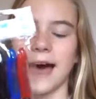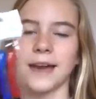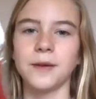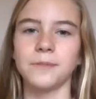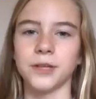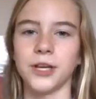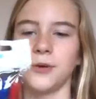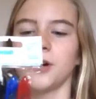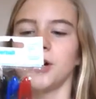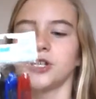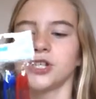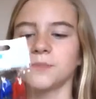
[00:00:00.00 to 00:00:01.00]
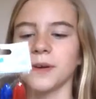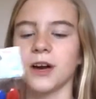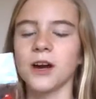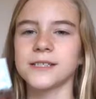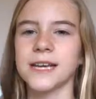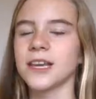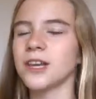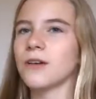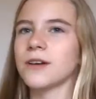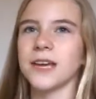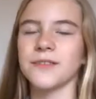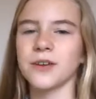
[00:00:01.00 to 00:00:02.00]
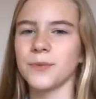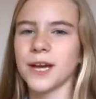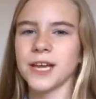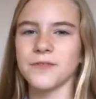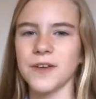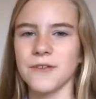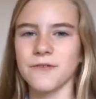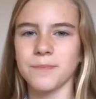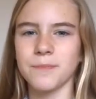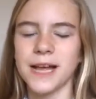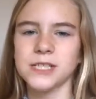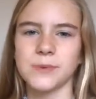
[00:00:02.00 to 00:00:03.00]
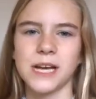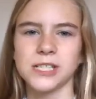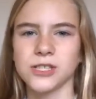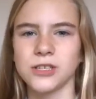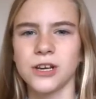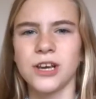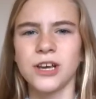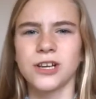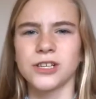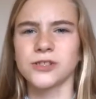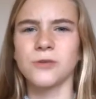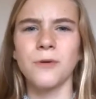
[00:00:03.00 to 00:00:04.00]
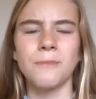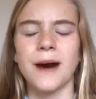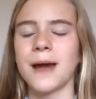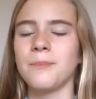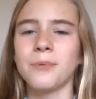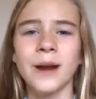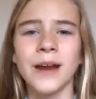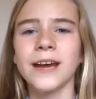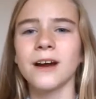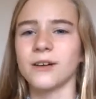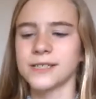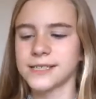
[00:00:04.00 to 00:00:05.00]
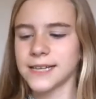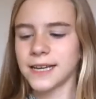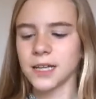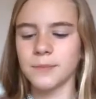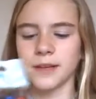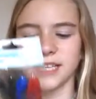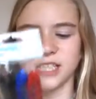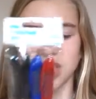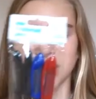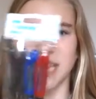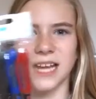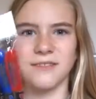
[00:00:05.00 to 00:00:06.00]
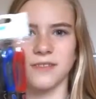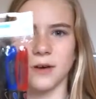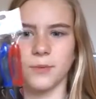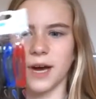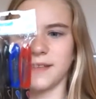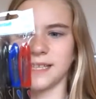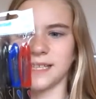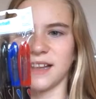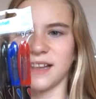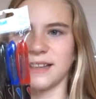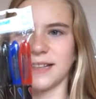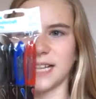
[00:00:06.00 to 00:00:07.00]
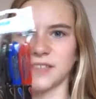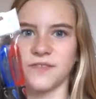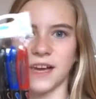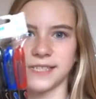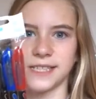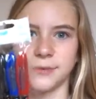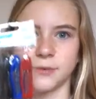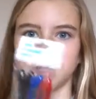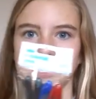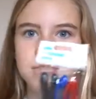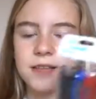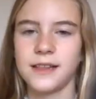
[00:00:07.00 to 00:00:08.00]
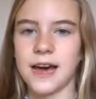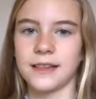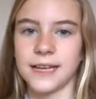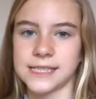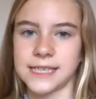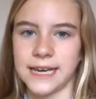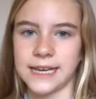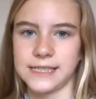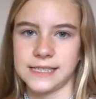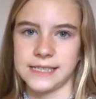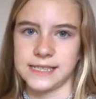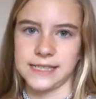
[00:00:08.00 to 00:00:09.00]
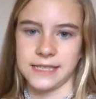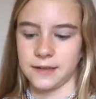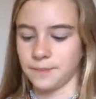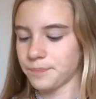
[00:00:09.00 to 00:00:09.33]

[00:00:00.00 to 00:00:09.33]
and a blue, just because then you're not giving away your favourite pens where someone might break or steal them. At least you can give away these less fancy ones that they're less likely to steal.